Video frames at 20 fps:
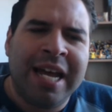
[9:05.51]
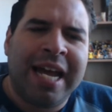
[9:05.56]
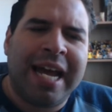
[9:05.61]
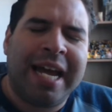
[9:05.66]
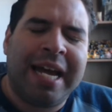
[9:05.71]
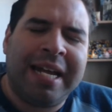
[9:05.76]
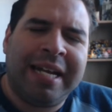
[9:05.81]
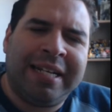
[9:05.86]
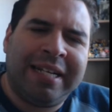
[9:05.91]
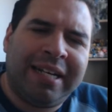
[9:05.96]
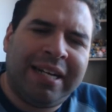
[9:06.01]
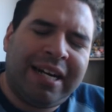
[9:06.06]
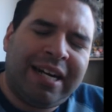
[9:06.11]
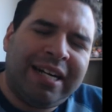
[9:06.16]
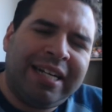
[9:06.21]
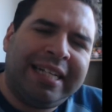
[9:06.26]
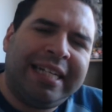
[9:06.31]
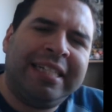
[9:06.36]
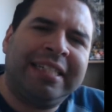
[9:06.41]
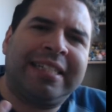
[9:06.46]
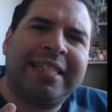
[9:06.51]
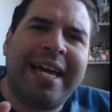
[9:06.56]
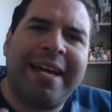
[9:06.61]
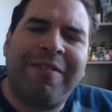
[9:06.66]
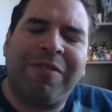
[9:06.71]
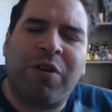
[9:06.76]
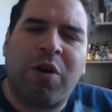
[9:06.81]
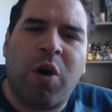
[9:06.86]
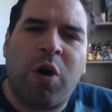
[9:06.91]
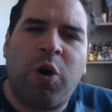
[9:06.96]
And inside
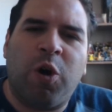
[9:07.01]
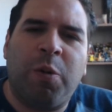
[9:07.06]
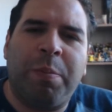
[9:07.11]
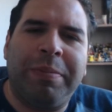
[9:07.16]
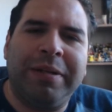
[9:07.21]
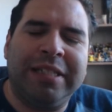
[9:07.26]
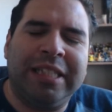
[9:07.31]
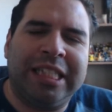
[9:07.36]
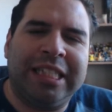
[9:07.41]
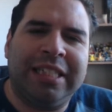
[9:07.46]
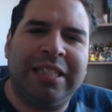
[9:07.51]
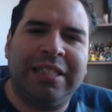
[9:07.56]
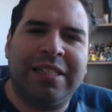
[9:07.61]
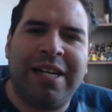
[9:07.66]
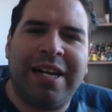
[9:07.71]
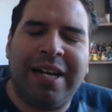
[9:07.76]
of Golb is